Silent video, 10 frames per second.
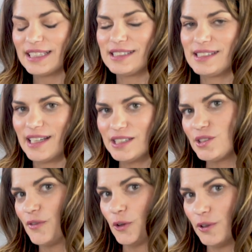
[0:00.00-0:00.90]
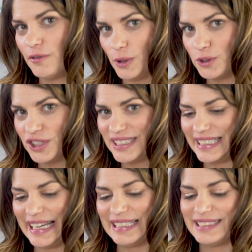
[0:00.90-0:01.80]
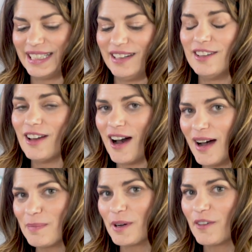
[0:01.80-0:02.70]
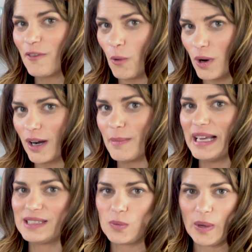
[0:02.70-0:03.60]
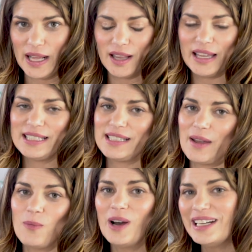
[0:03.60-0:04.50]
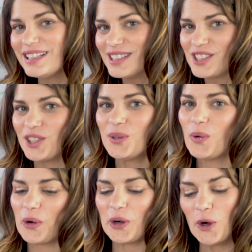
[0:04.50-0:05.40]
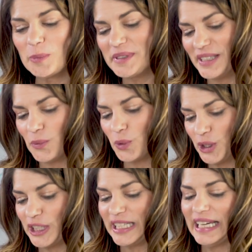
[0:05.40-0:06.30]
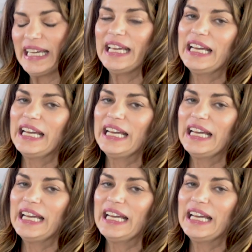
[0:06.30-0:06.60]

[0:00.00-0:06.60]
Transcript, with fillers: the Zeiss Photofusion today did not perform as well as I wanted it to or hoped it would.